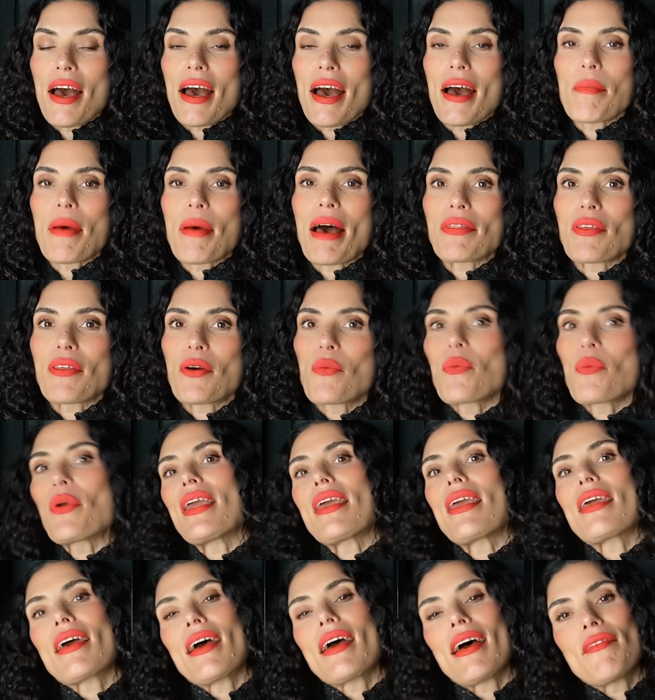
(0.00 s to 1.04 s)
about the
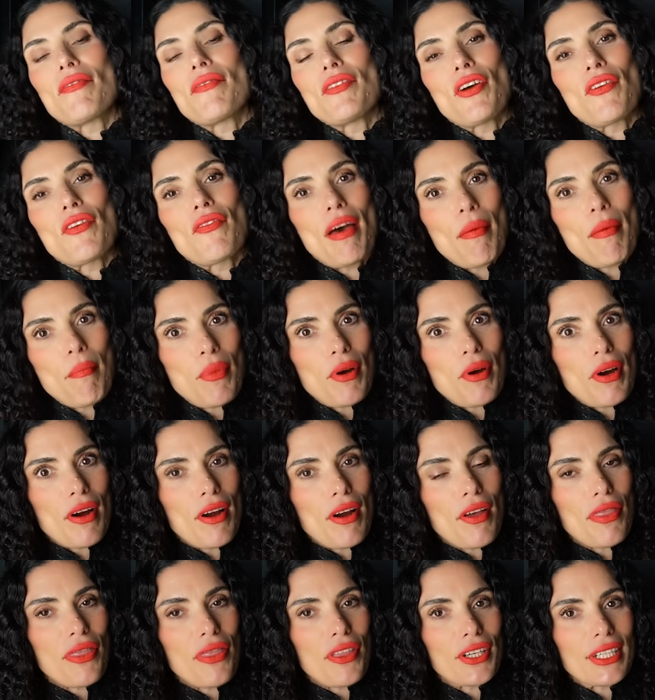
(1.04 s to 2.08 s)
week of November
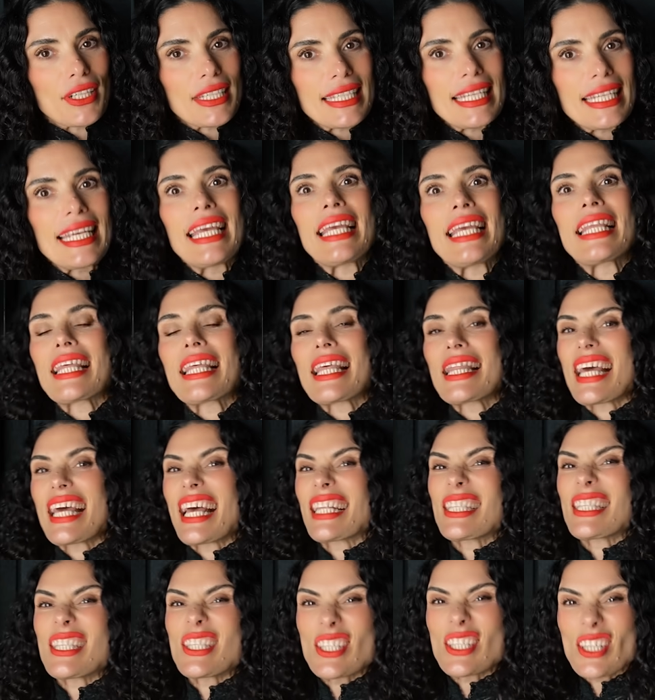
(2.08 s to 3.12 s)
13th
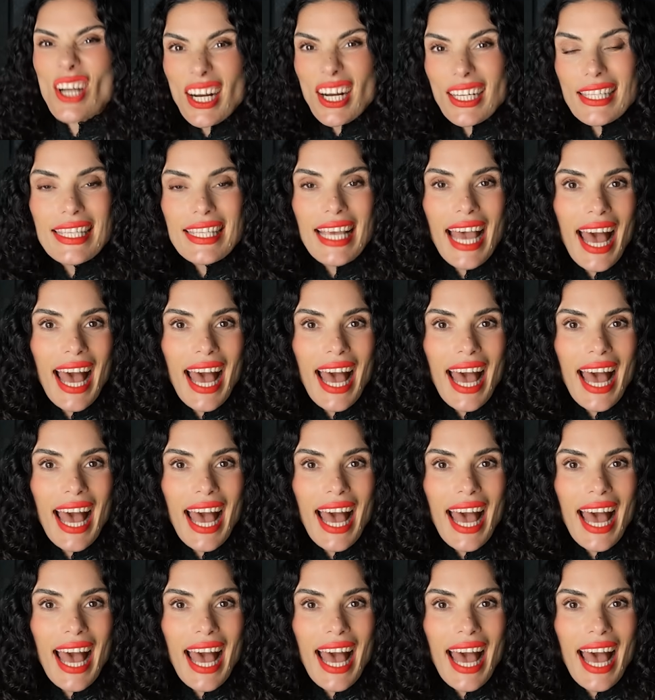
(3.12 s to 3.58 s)
that starts